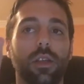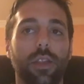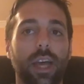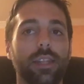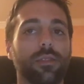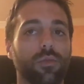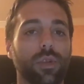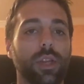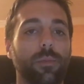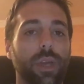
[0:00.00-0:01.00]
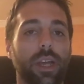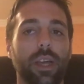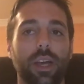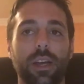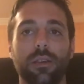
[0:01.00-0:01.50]
That's a really big,
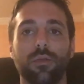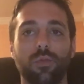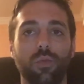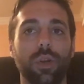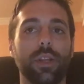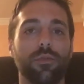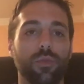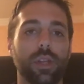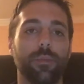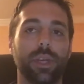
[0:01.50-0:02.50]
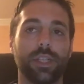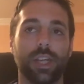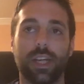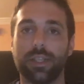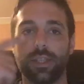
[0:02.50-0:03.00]
really big
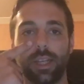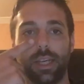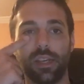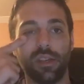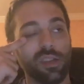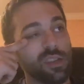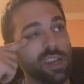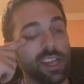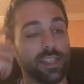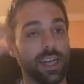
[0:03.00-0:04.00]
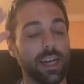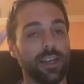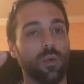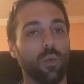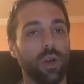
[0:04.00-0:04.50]
change. It's not
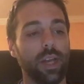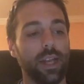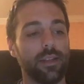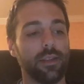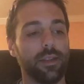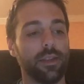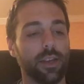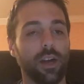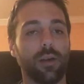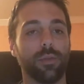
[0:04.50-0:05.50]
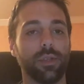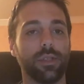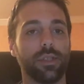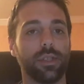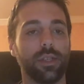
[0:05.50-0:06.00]
going to one-hit the
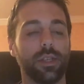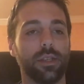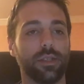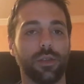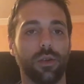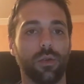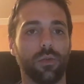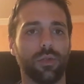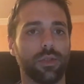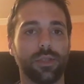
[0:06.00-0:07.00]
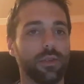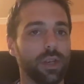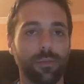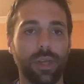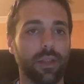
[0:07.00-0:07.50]
goblins, so they're still going
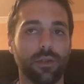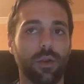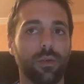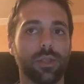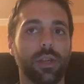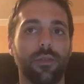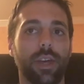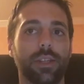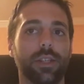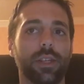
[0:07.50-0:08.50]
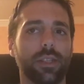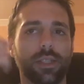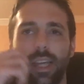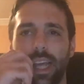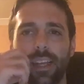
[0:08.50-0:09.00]
to be throwing stuff at you. It's
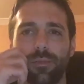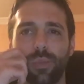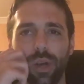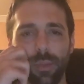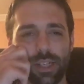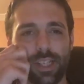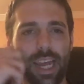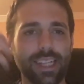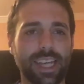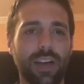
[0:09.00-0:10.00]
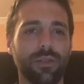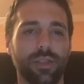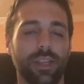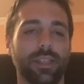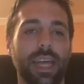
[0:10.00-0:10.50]
like it pretty much takes out
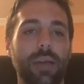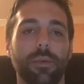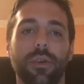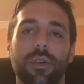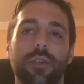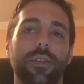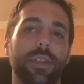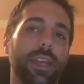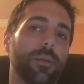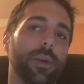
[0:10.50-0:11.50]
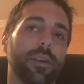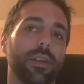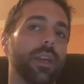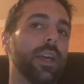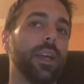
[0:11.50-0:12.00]
the zap card if you think about it.
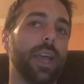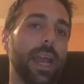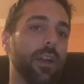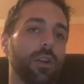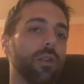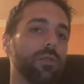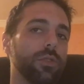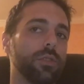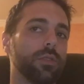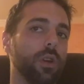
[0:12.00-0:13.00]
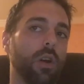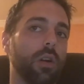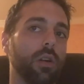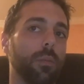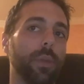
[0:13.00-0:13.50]
Arrows
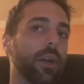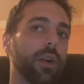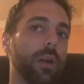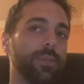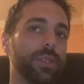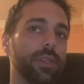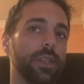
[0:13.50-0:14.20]
are a better option.